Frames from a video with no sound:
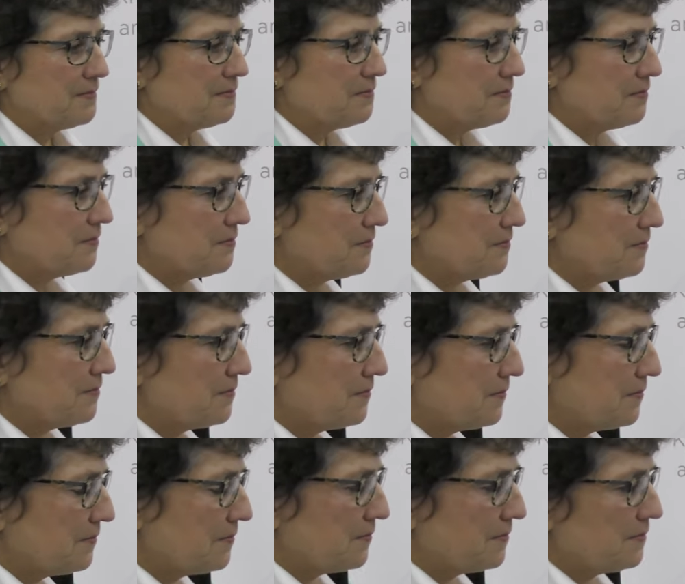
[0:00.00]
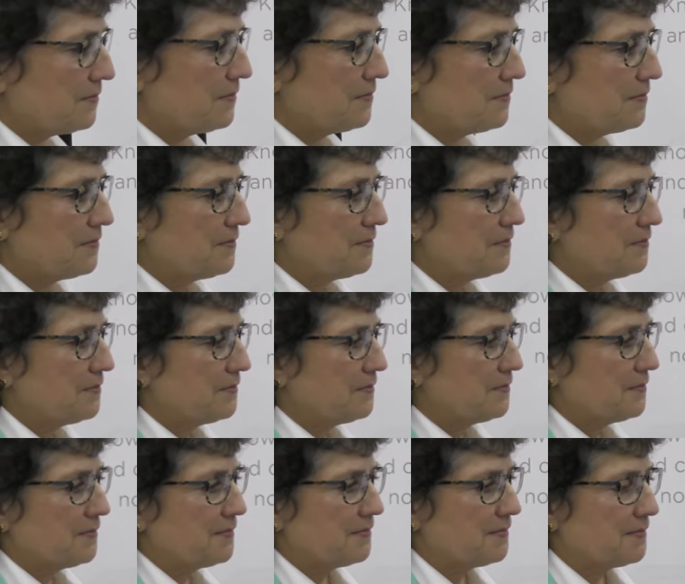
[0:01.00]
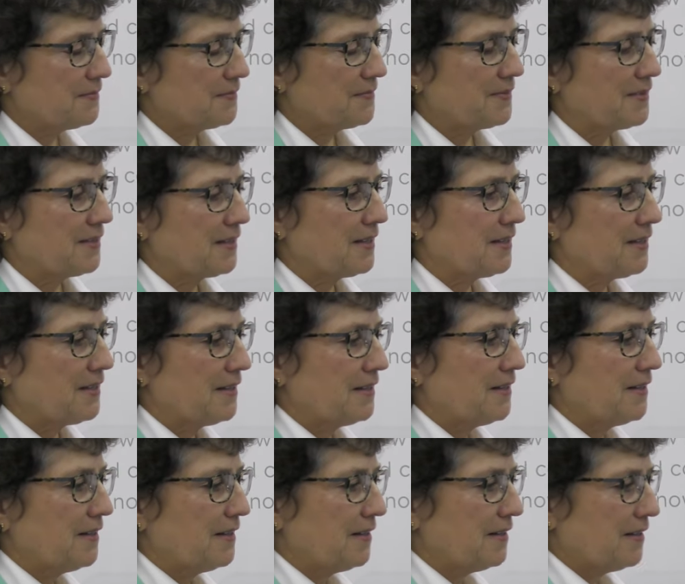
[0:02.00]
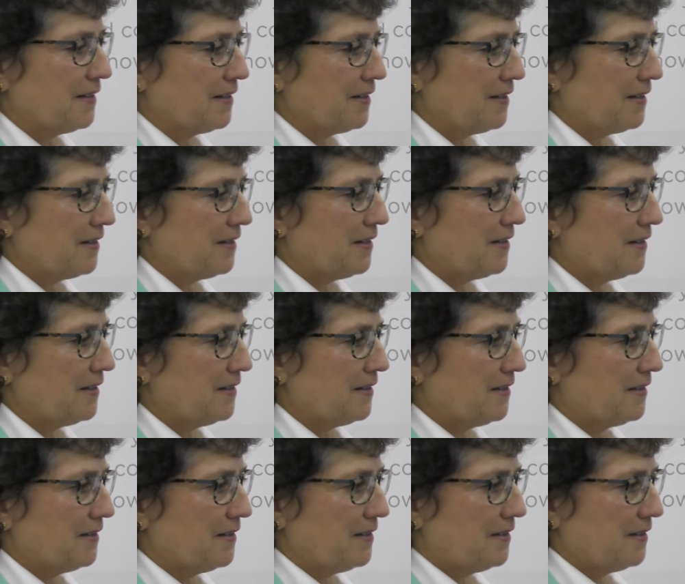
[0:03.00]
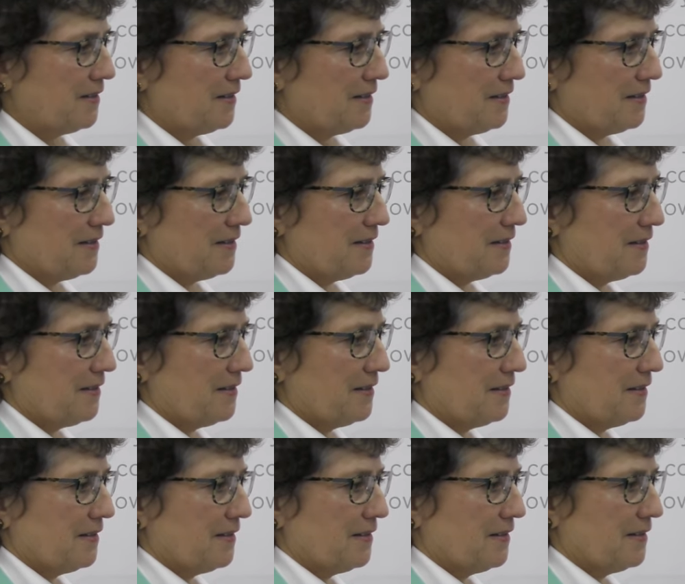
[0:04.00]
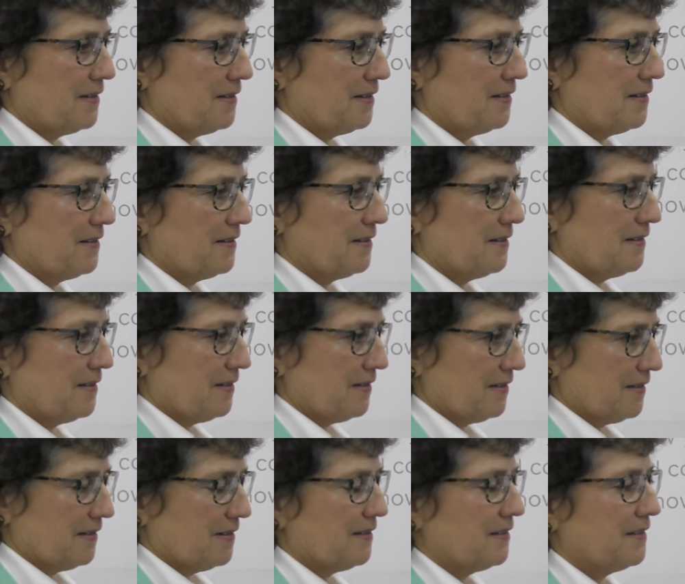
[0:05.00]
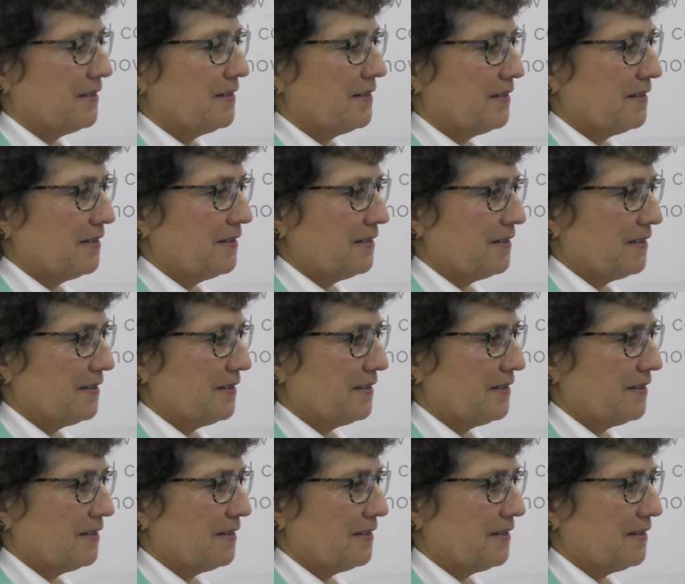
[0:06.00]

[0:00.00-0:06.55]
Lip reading: [no speech]